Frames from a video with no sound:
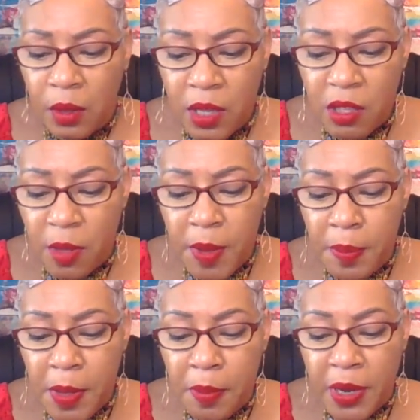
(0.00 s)
this could be
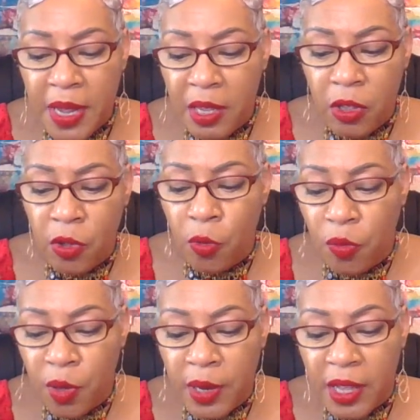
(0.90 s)
people that you
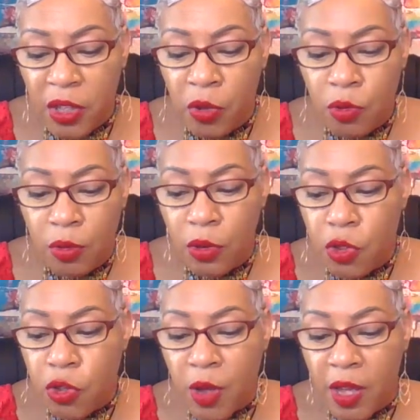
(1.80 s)
feel like you
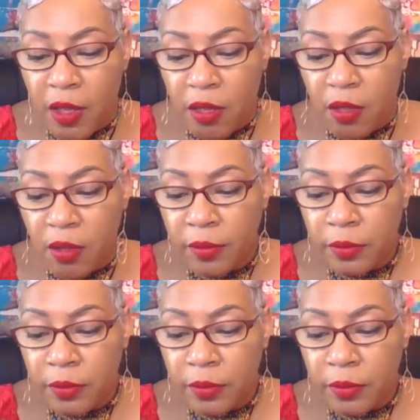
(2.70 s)
trust.